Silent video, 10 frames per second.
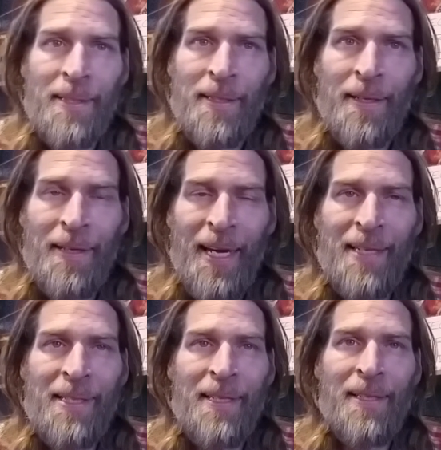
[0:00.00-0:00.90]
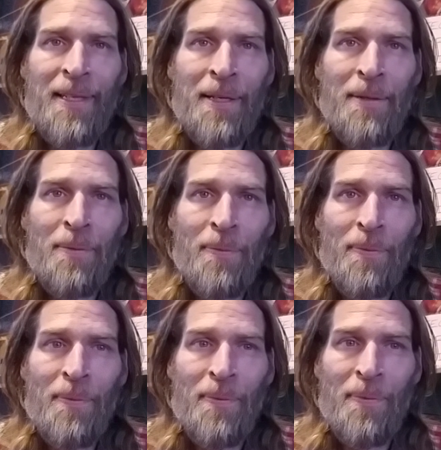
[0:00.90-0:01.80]
the idea that
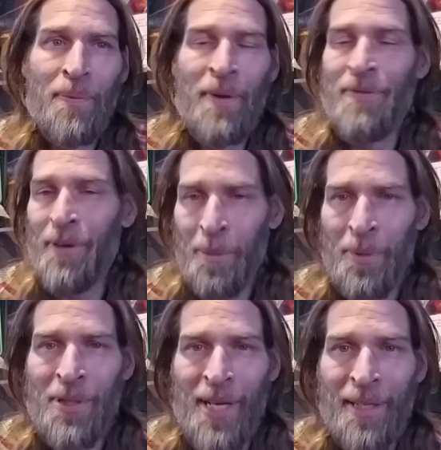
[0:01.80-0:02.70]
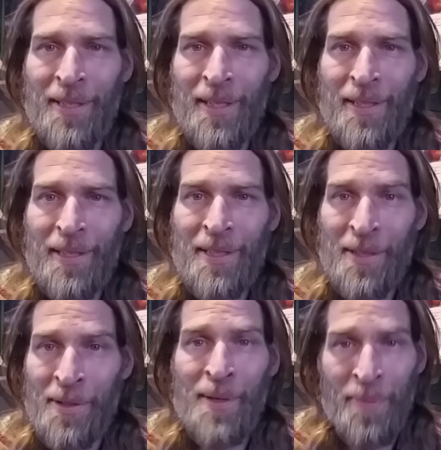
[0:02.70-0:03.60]
we feel protected
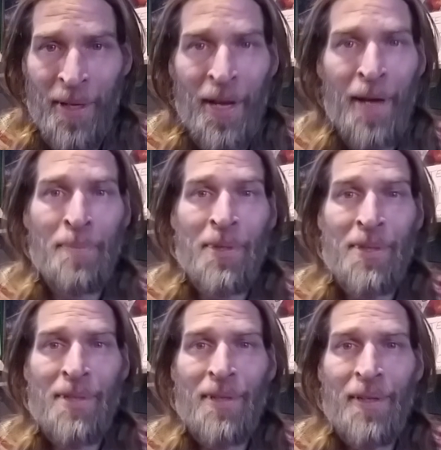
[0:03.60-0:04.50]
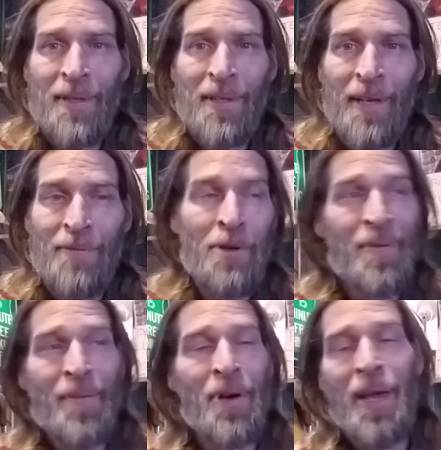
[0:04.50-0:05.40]
until something happens. If you've
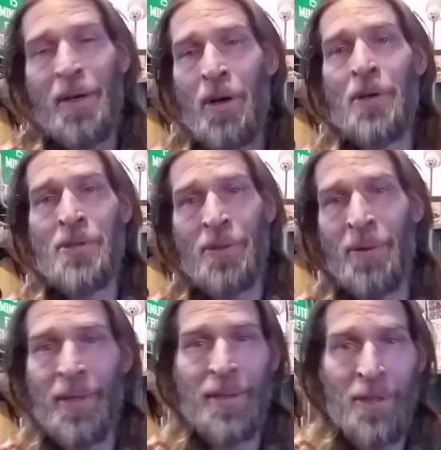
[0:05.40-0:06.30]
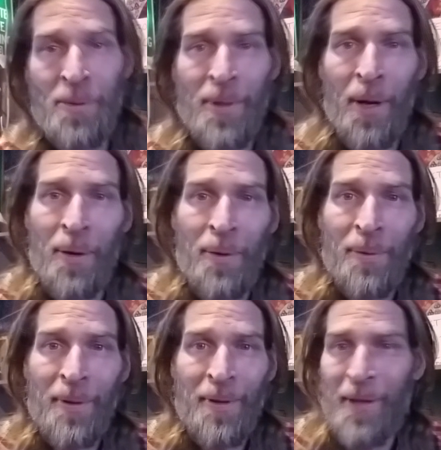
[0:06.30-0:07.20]
ever had a car stolen, you know
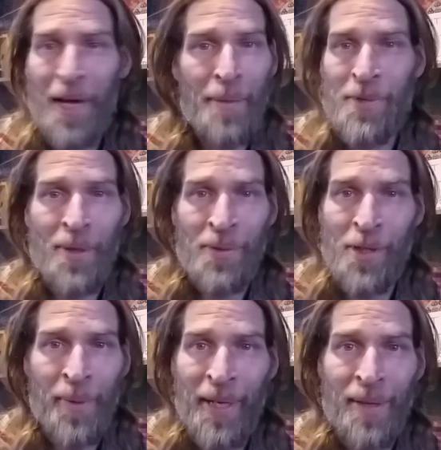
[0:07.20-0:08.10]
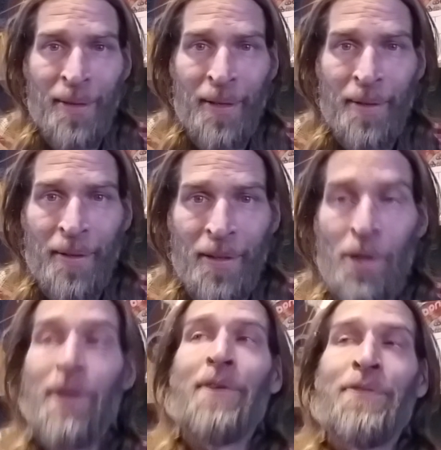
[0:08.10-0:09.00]
the cops don't do anything.
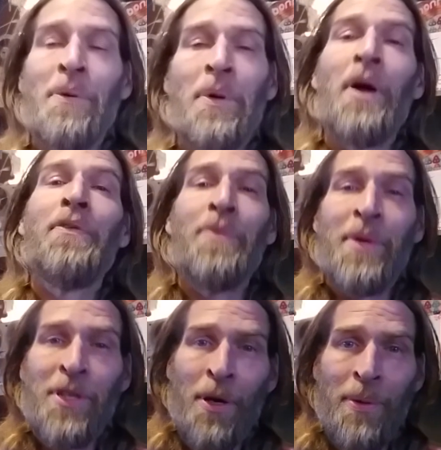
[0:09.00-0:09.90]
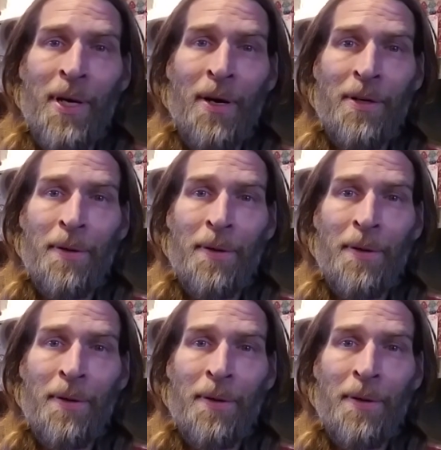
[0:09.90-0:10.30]
You get a phone call from the tow yard.